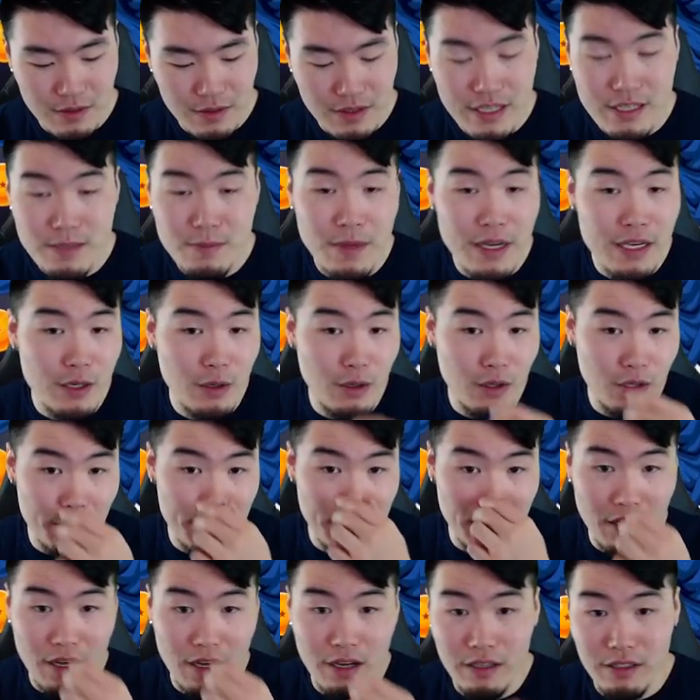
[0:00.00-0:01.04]
this might go a little
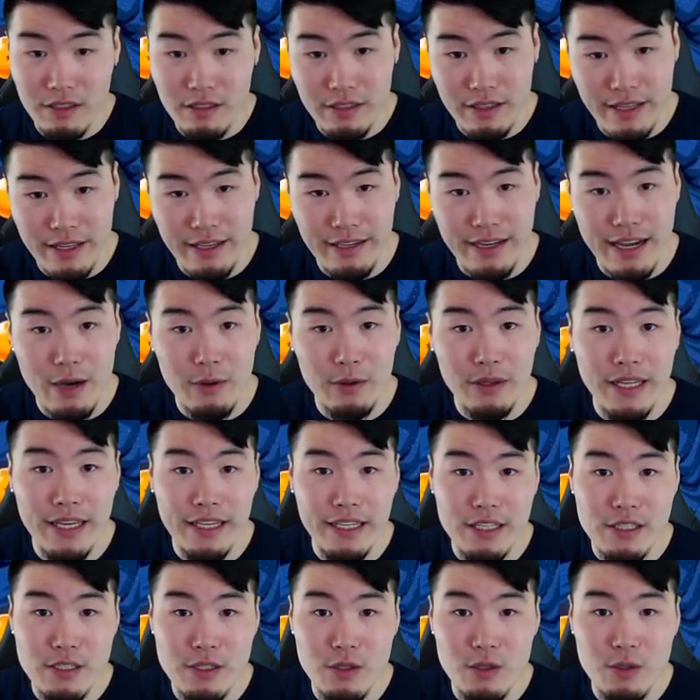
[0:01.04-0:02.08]
bit longer than I would like
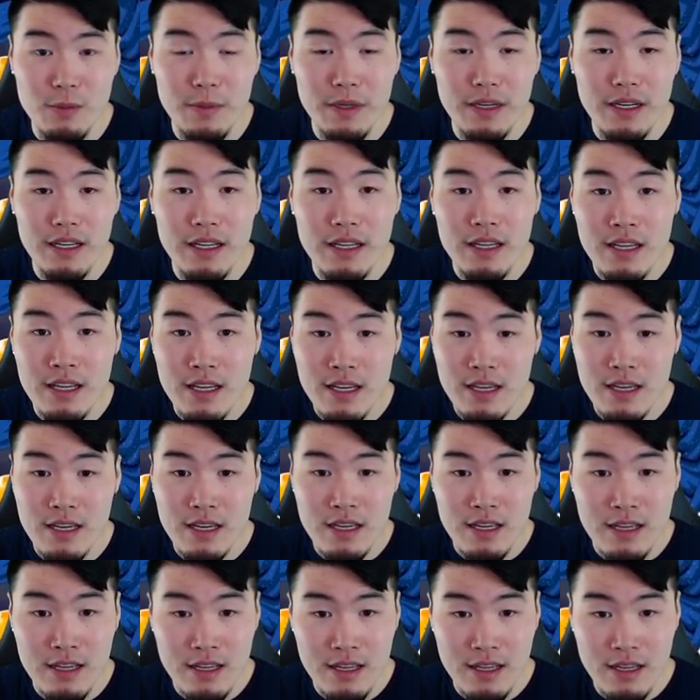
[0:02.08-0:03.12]
it to, but
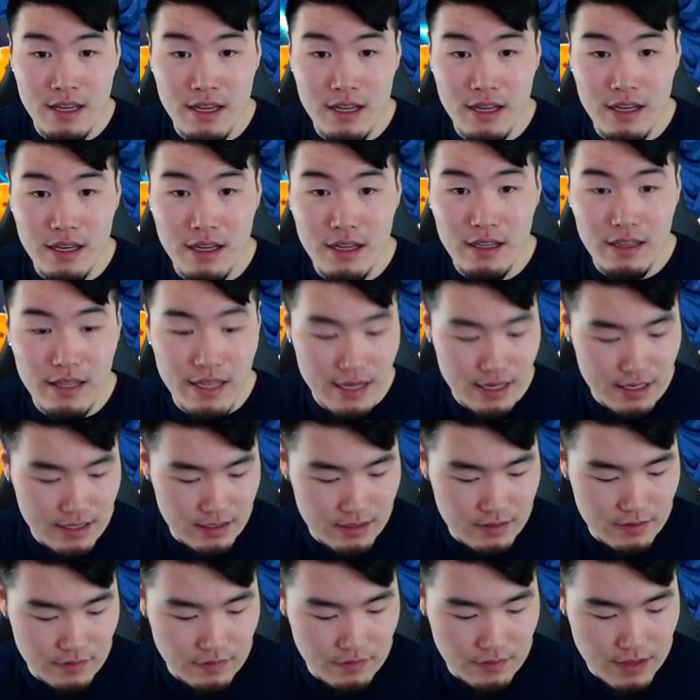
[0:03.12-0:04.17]
uh, that
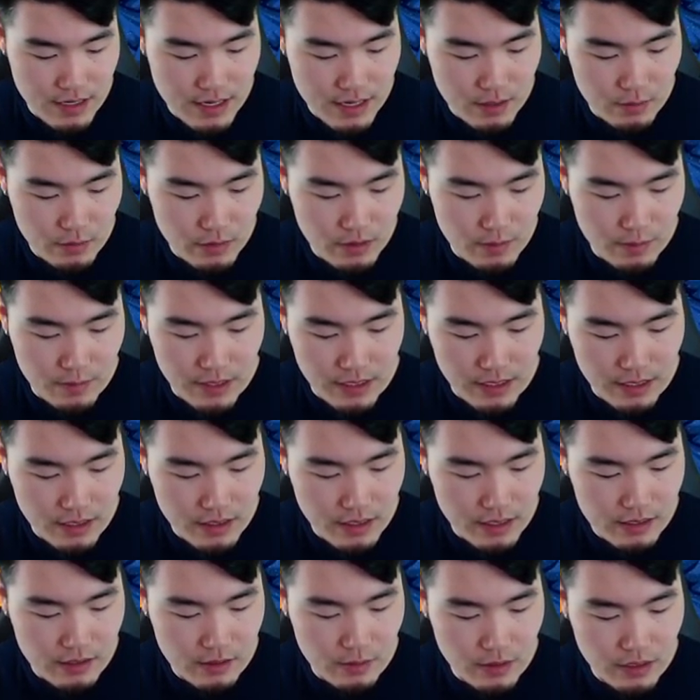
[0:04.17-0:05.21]
is fine with me.
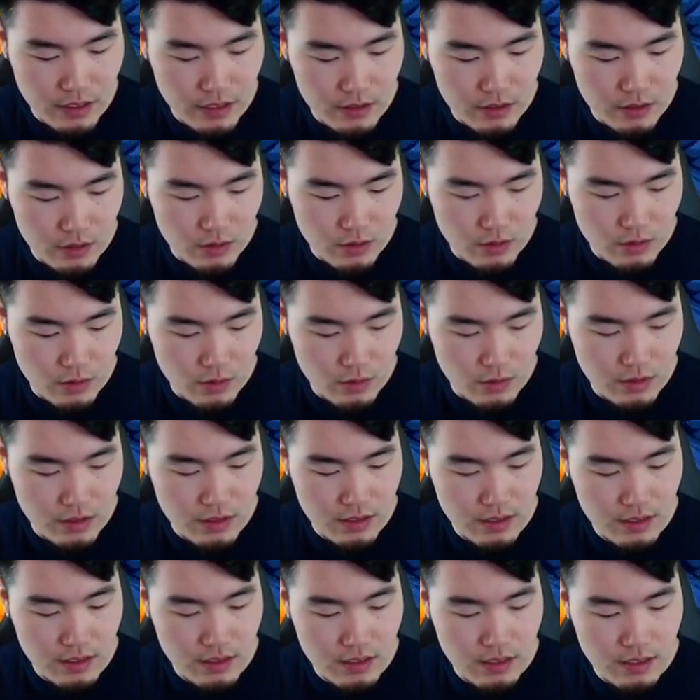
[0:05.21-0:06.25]
Alright, so we're going to do
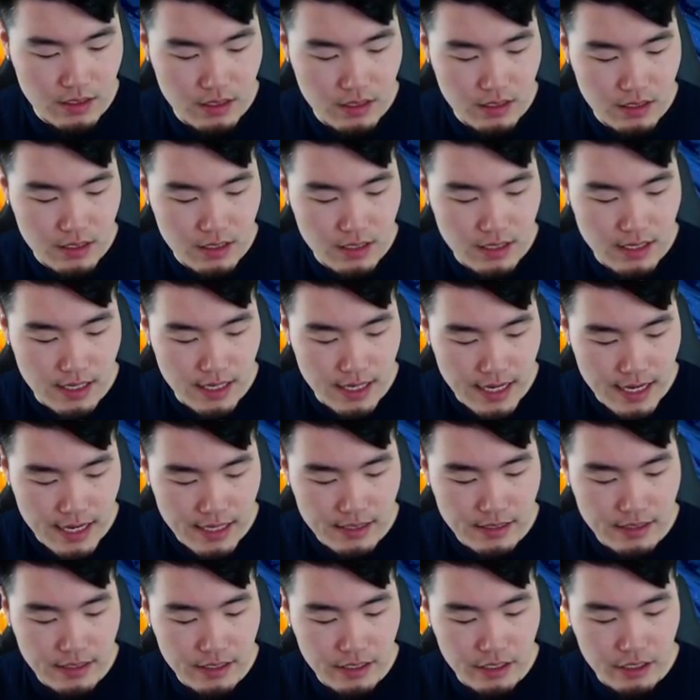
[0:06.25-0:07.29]
S
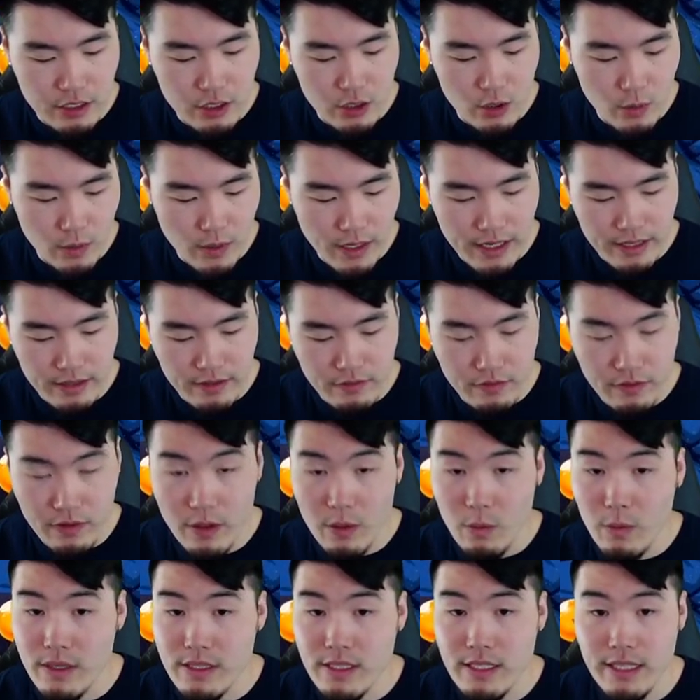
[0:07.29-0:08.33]
T R U I in the front
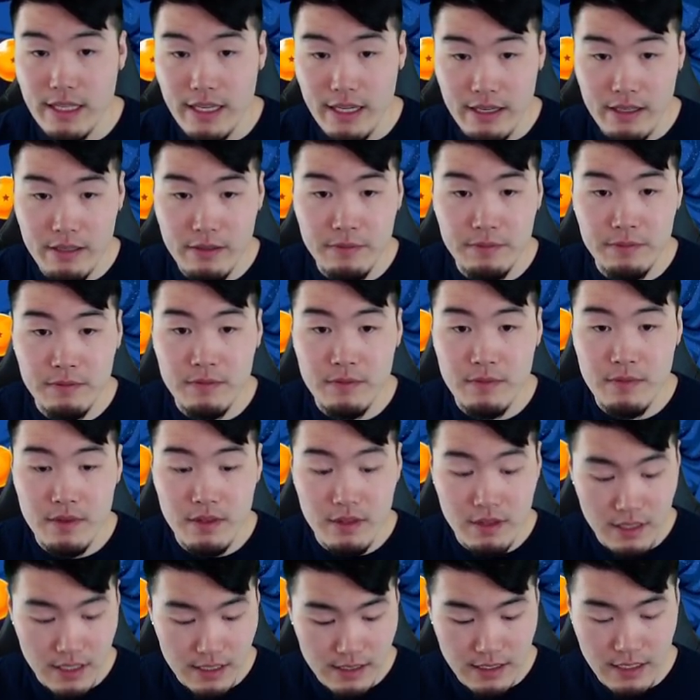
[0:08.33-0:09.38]
once again.
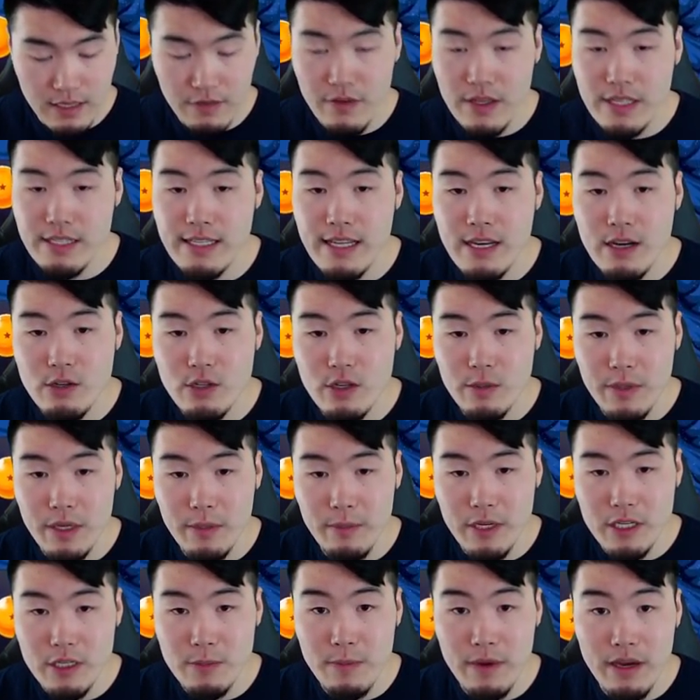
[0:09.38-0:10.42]
His defense now should be
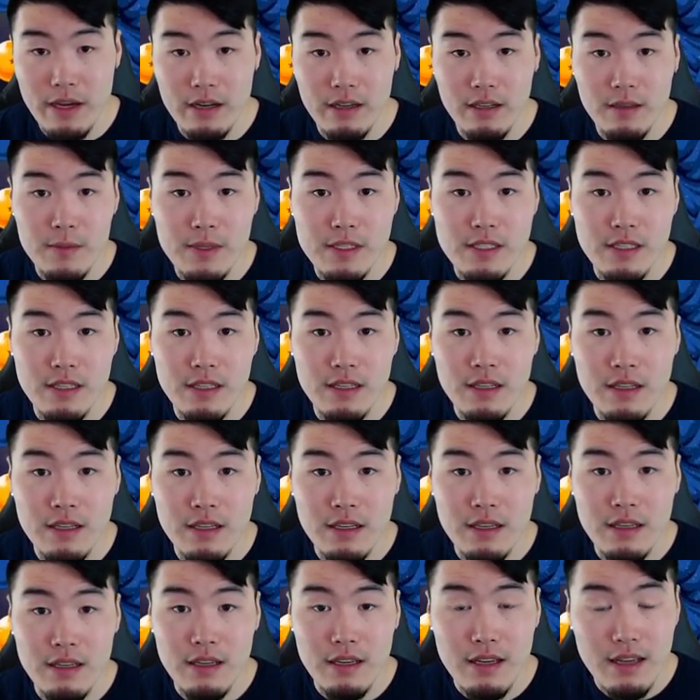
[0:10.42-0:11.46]
much better, let me see. one
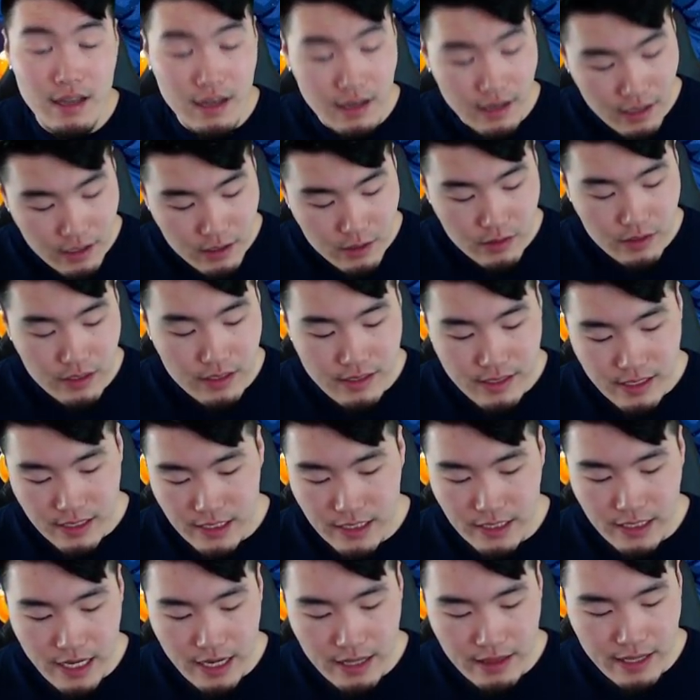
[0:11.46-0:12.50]
hundred
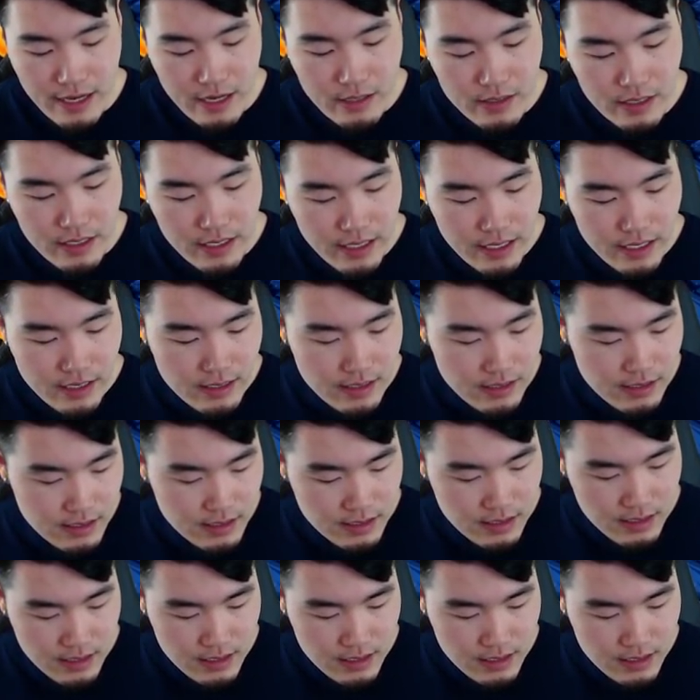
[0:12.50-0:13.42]
sixty-nine thousand, nice.